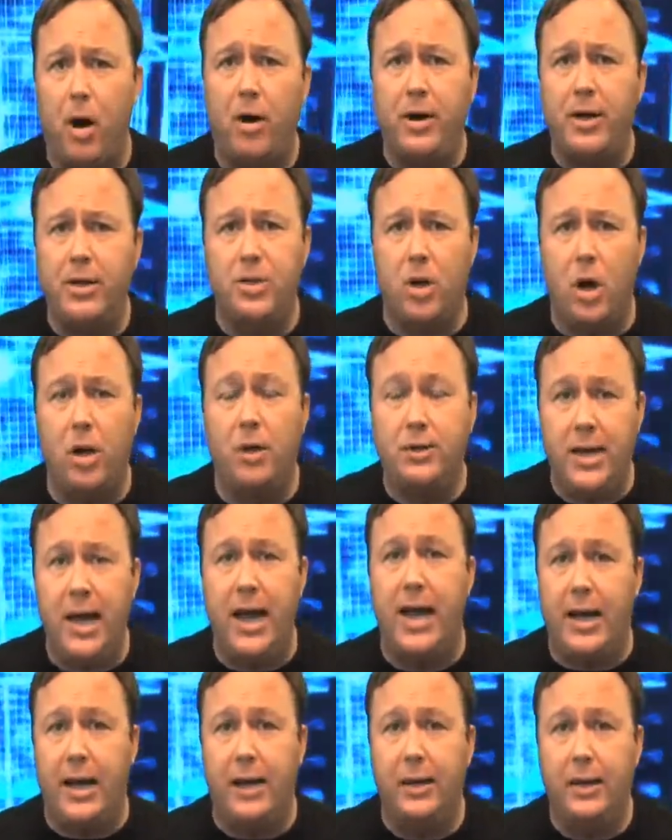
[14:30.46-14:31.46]
parties all
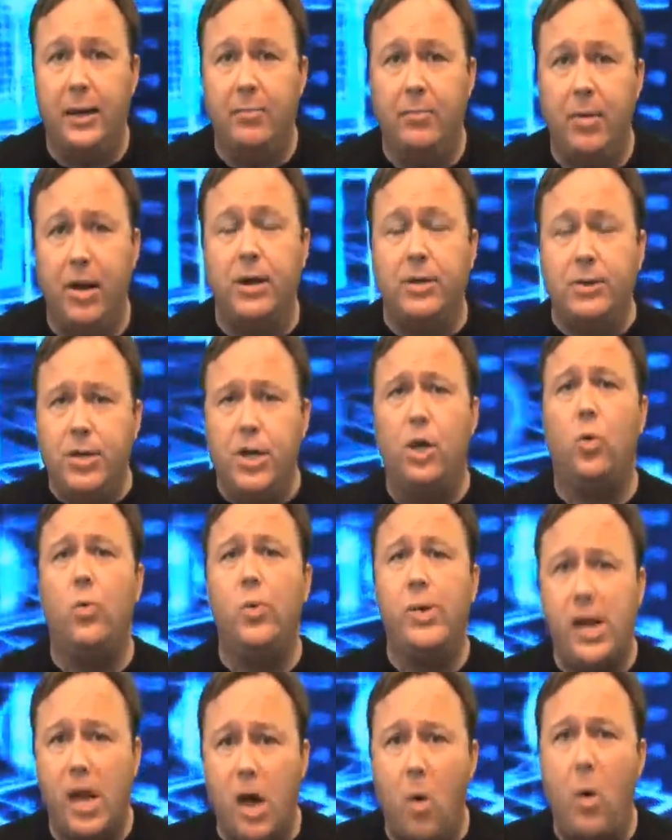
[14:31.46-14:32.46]
day, but until
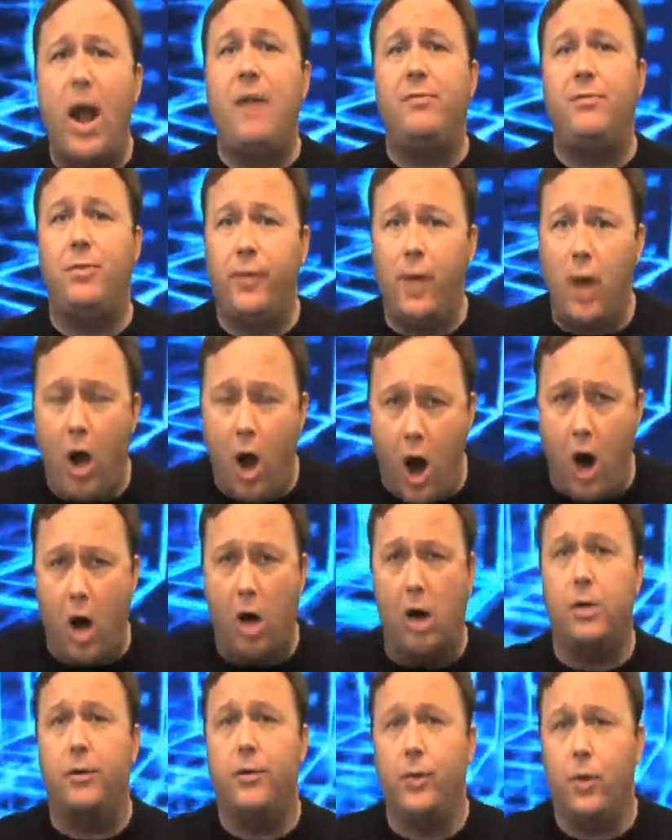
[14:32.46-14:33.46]
we go after the
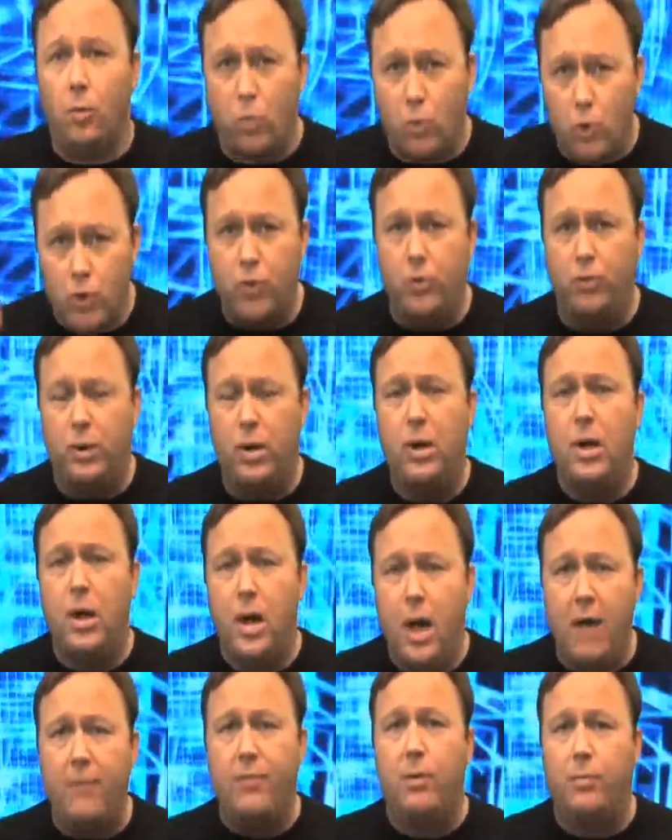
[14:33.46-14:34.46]
heart, the root
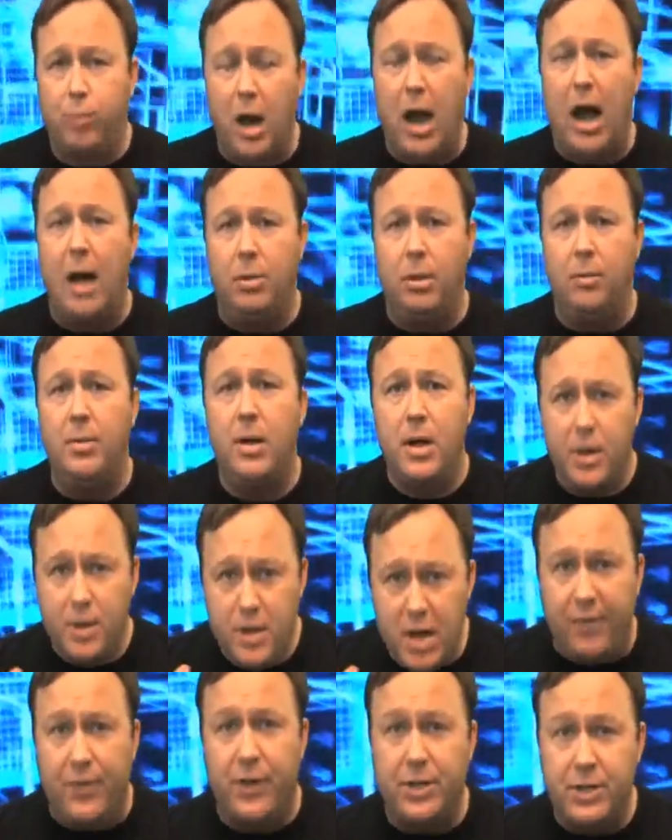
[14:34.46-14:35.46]
of the problem,
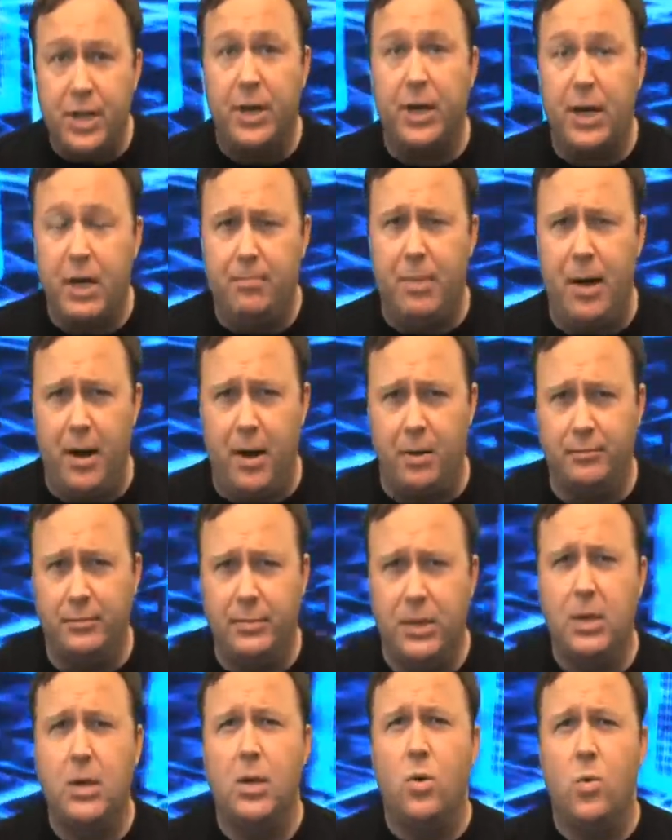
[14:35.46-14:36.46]
nothing's going to get better.
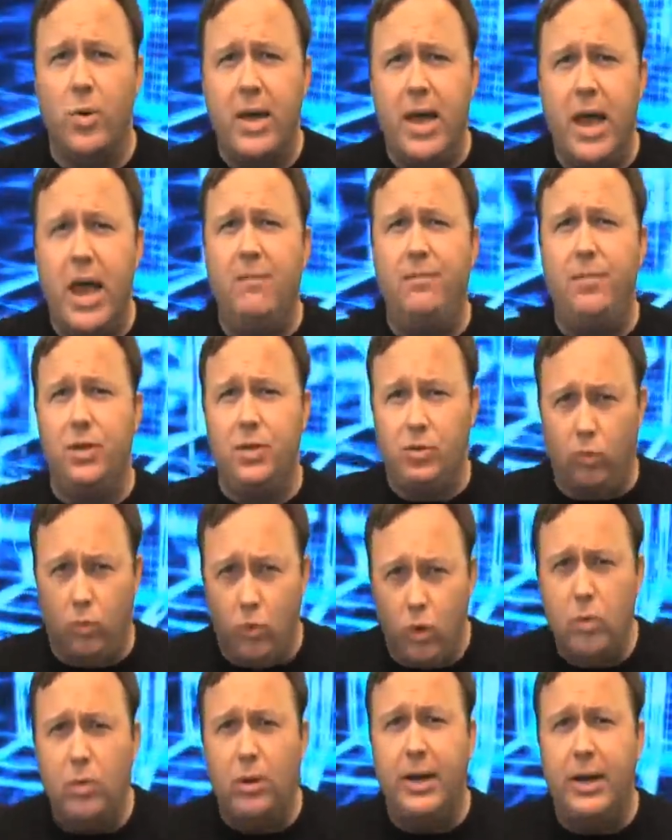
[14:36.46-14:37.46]
We have this
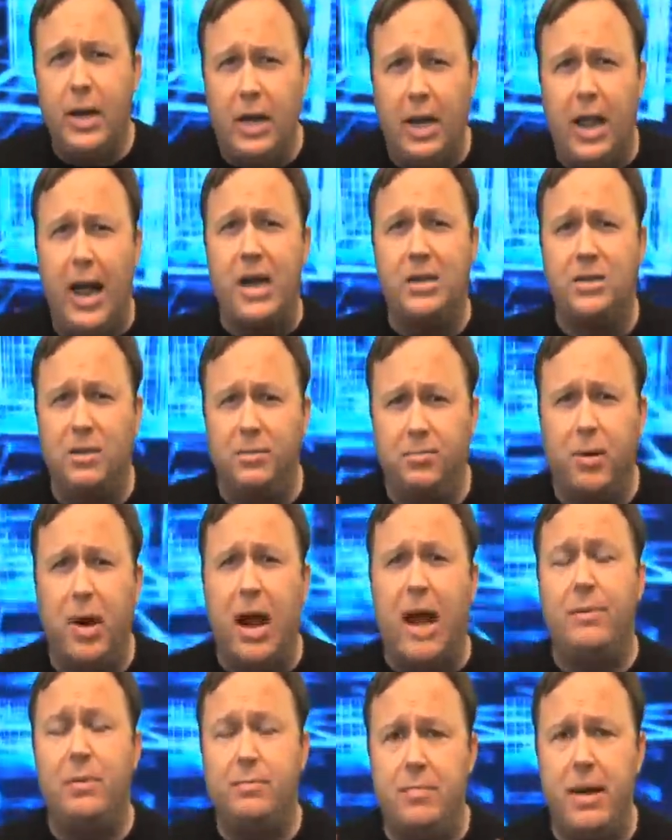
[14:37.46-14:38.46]
ruling class of
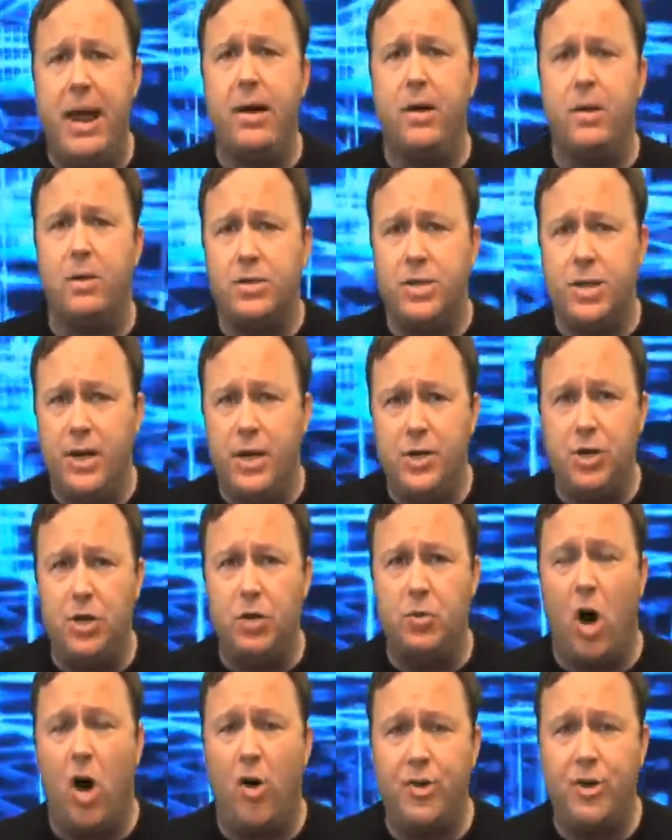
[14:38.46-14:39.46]
private bankers that
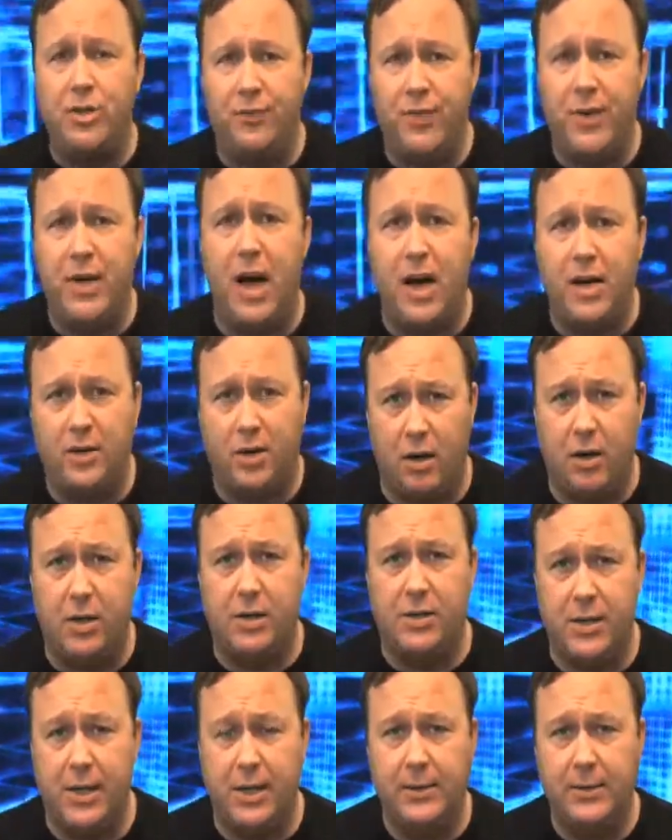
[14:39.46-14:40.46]
issue all this fiat
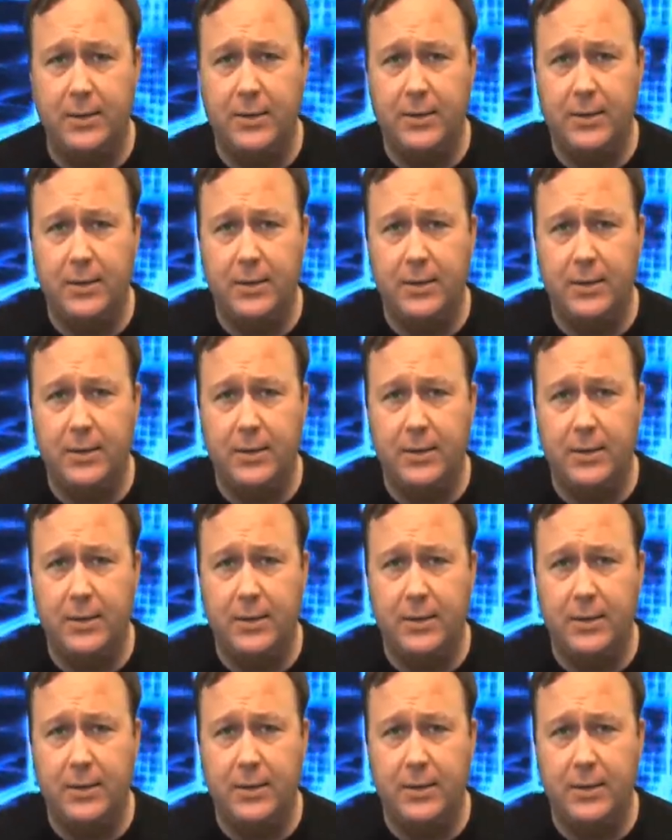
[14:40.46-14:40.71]
currency,